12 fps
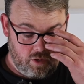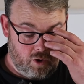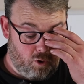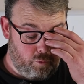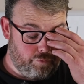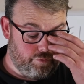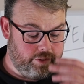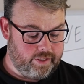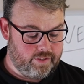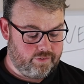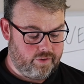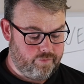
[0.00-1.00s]

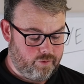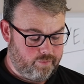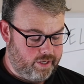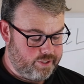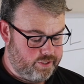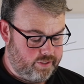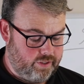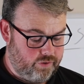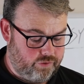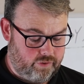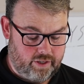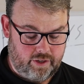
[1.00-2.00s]
Hopefully this information
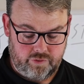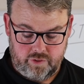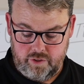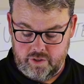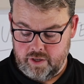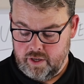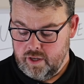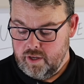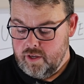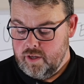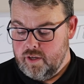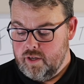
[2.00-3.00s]
does you guys good.
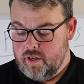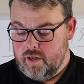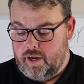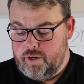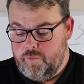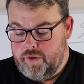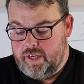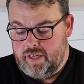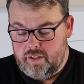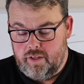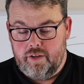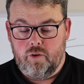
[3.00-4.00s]
I know we
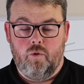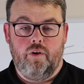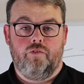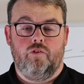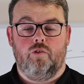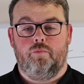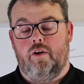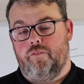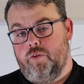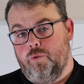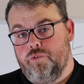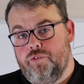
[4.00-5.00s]
get a lot of questions
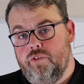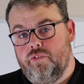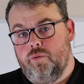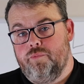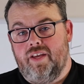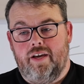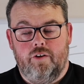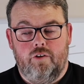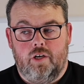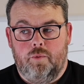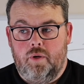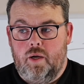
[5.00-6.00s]
about fuel systems, how to
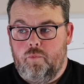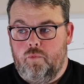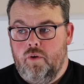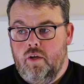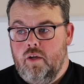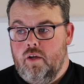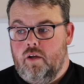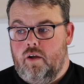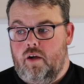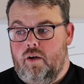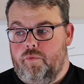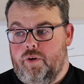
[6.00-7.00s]
hook them up.
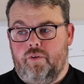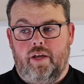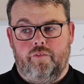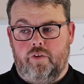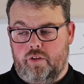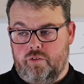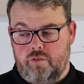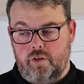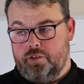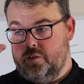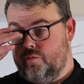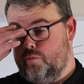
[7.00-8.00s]
We don't have good
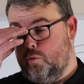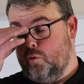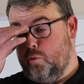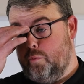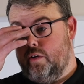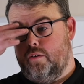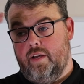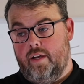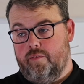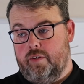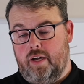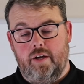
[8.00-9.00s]
instructions for it. We don't
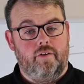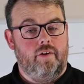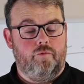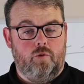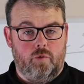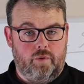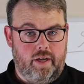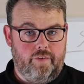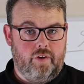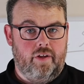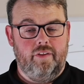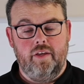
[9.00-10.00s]
have a diagram for it, what
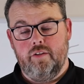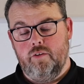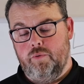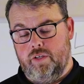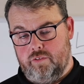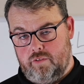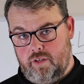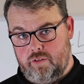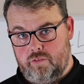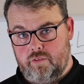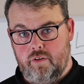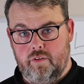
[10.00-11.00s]
have you not. They do
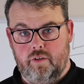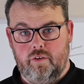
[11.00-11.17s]
exist.